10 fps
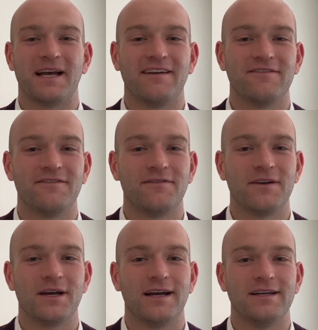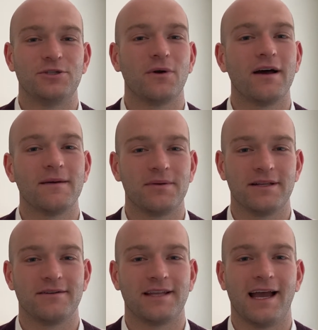I've drawn up a
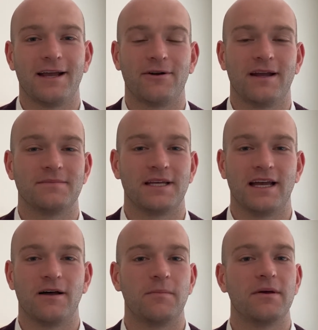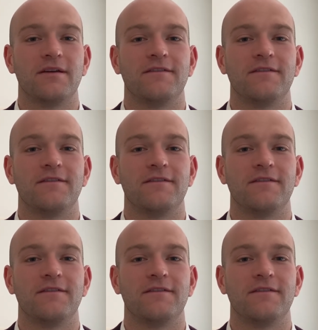little diagram to help